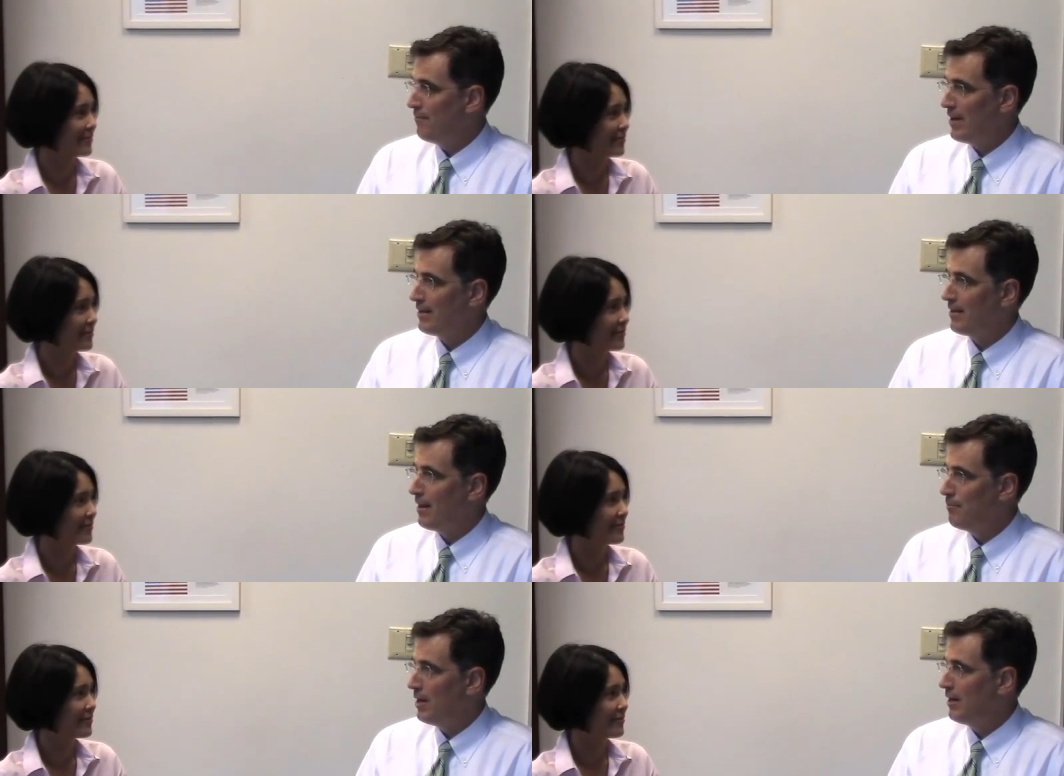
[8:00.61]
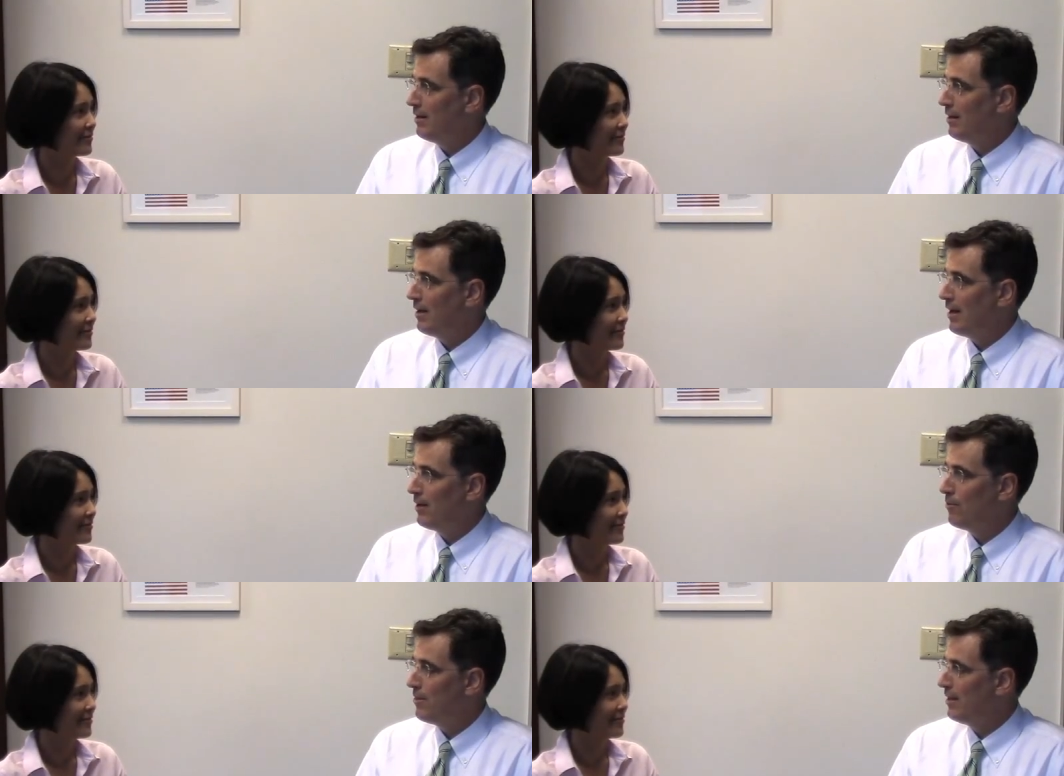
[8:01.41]
Speaker 1: in fact, I'm not, I
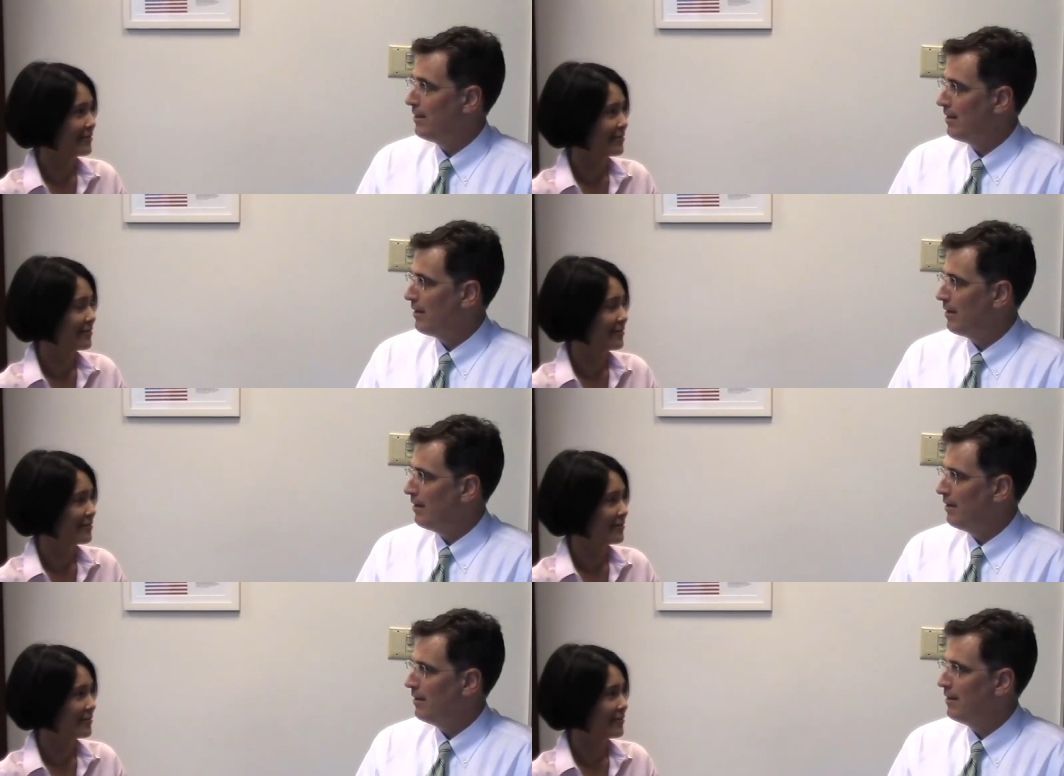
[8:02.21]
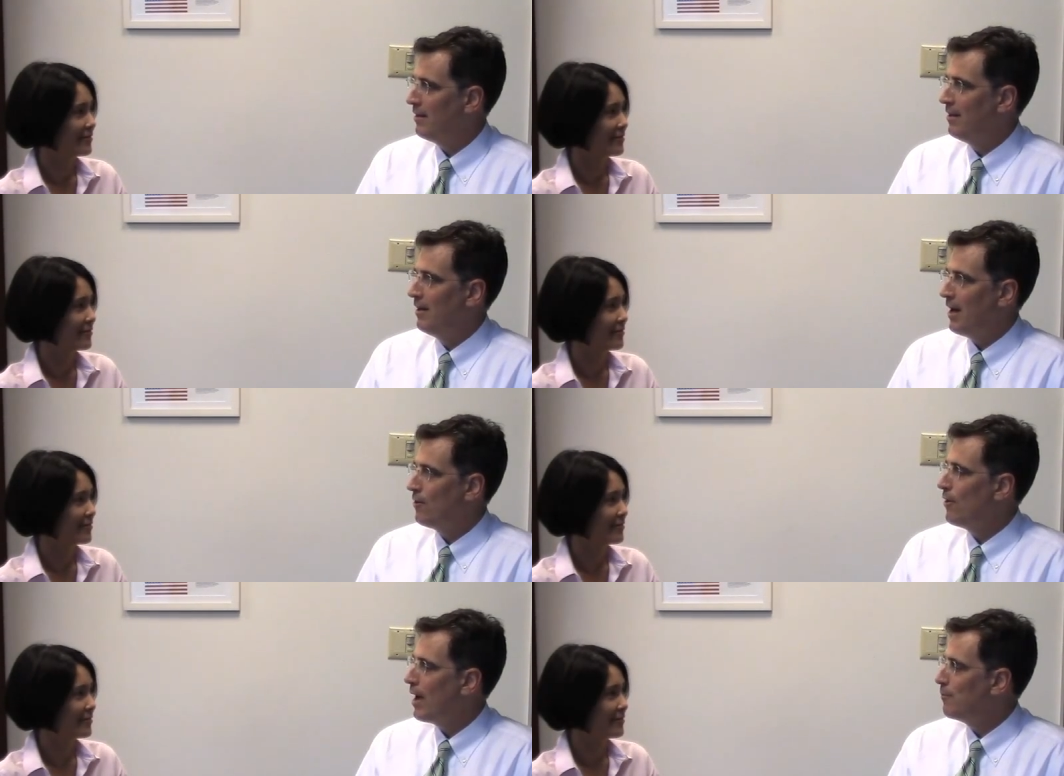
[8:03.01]
don't think, uh, I don't
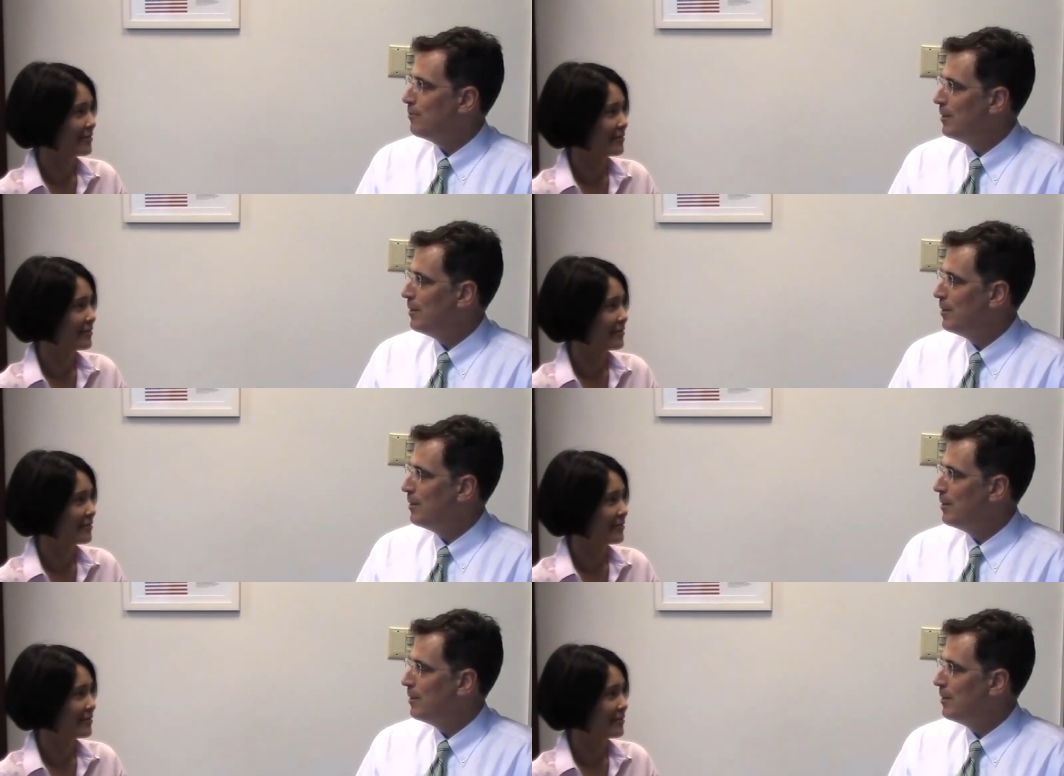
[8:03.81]
know how many